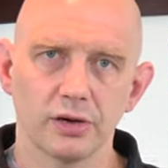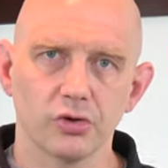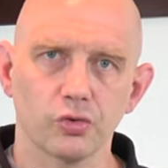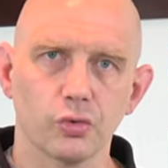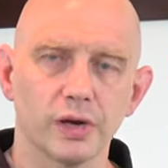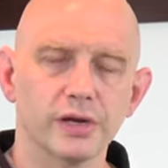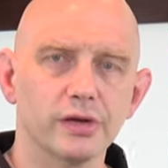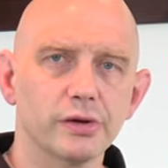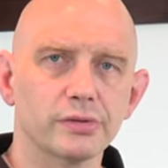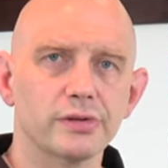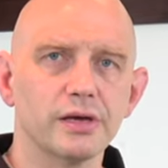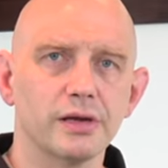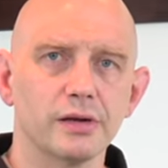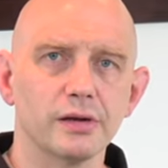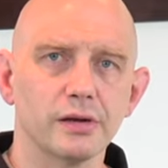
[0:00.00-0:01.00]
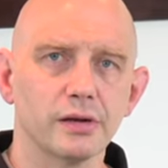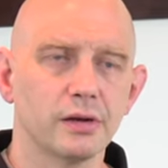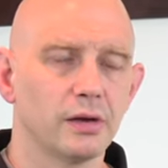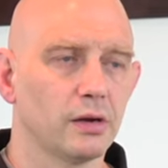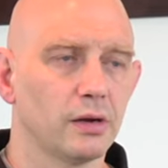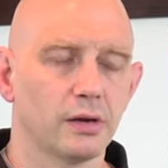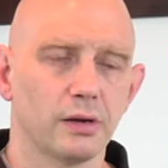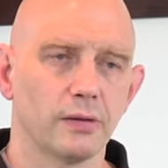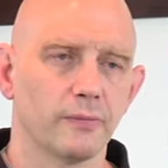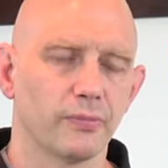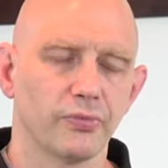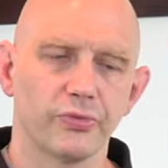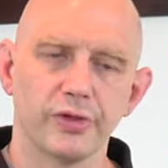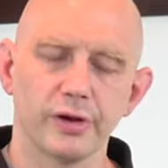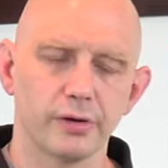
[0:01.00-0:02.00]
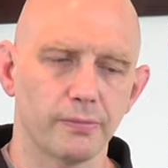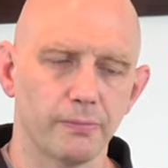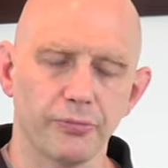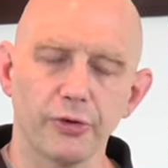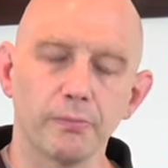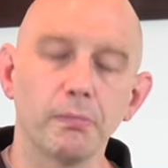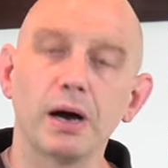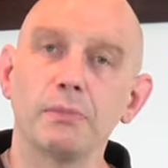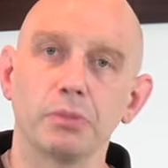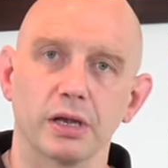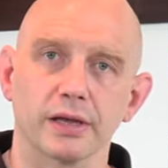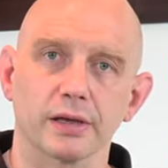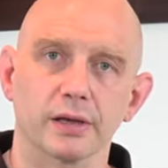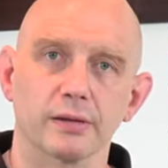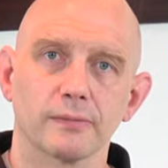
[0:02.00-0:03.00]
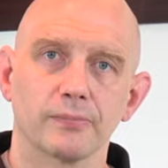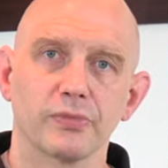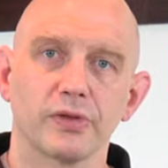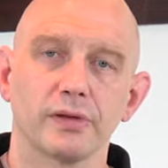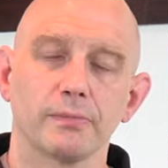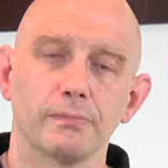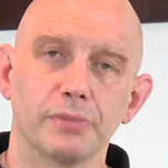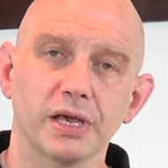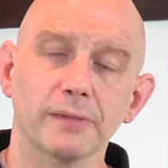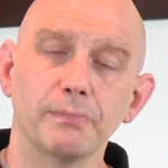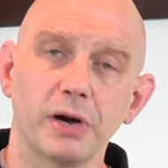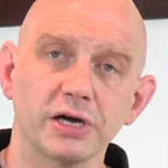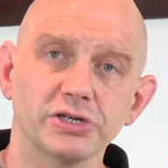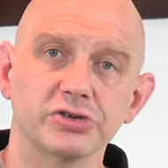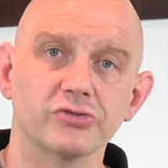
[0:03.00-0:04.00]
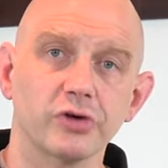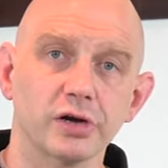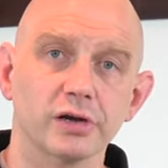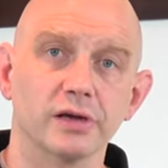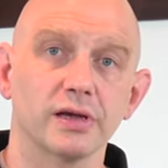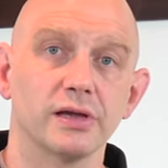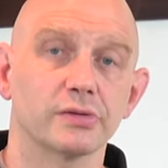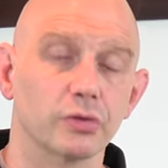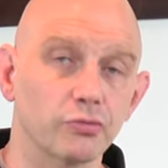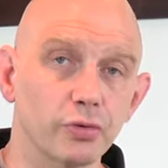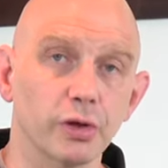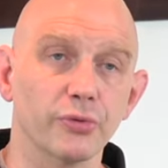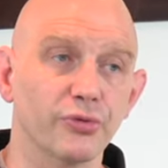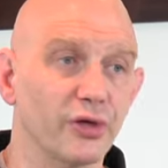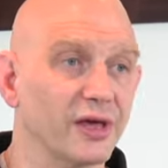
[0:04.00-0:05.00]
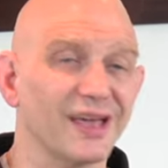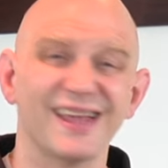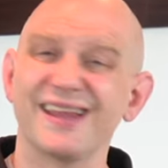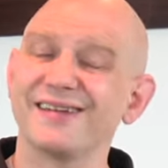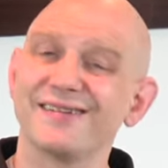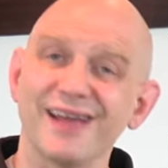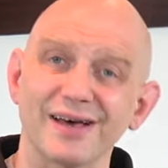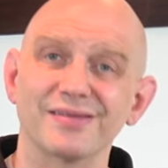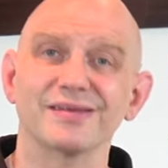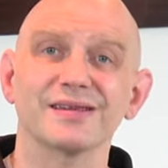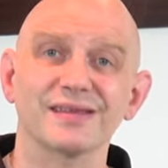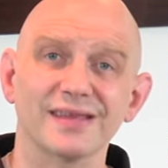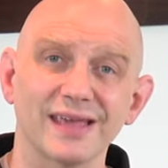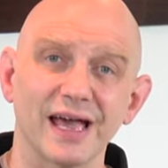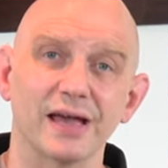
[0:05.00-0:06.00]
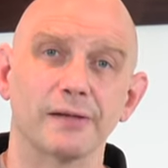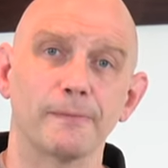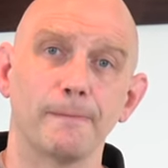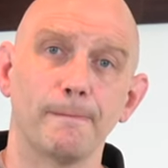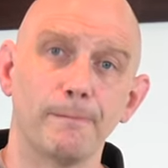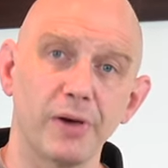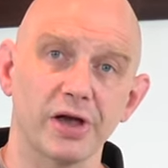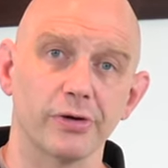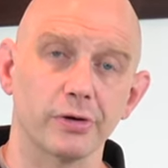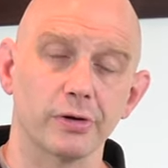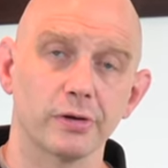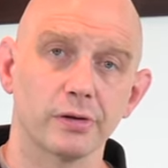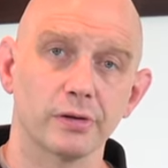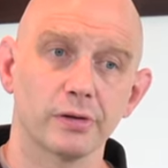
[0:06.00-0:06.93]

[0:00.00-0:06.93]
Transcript: 20 years in, they're mumbling. Being punch drunk is a real thing, and it doesn't get better.